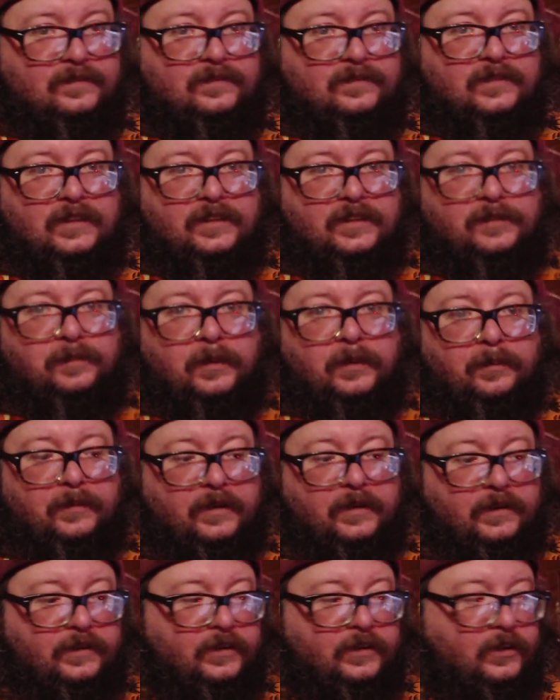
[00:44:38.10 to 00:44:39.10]
Please put me
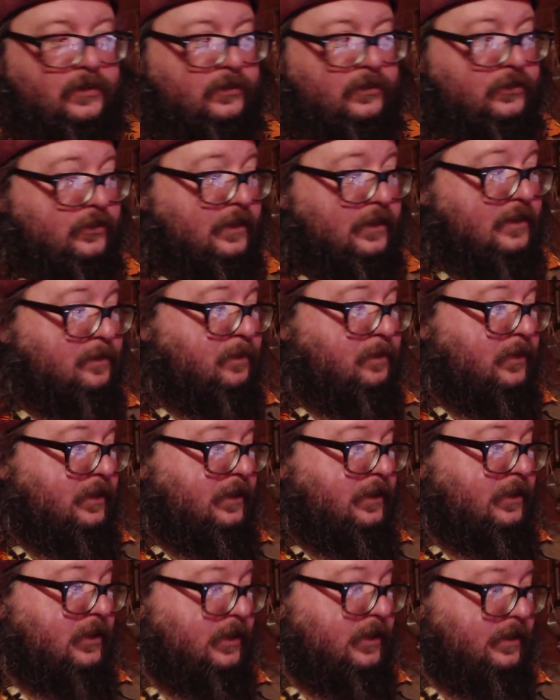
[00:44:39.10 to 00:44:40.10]
in. That's
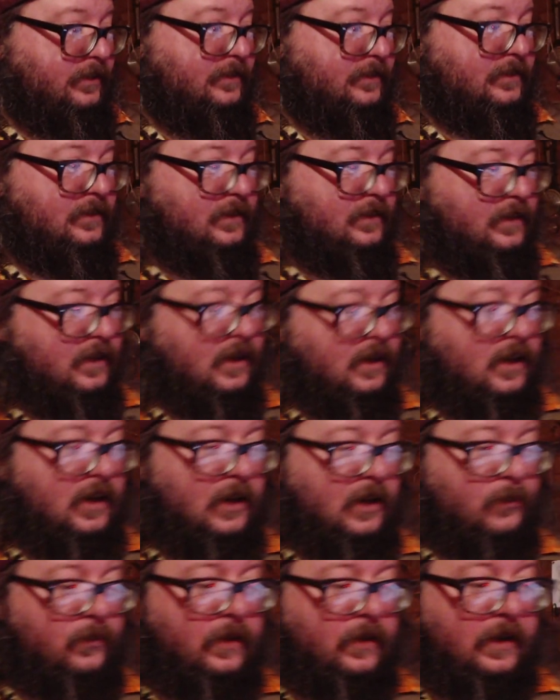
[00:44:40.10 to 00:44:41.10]
pretty good. All
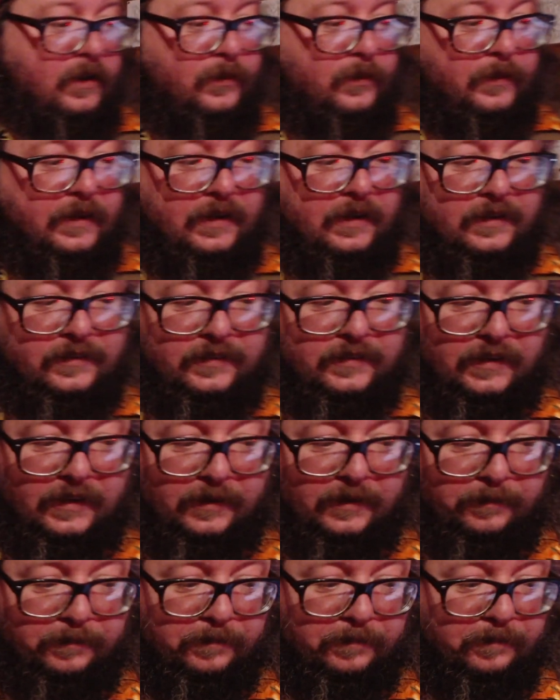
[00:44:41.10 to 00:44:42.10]
right, where are we on time?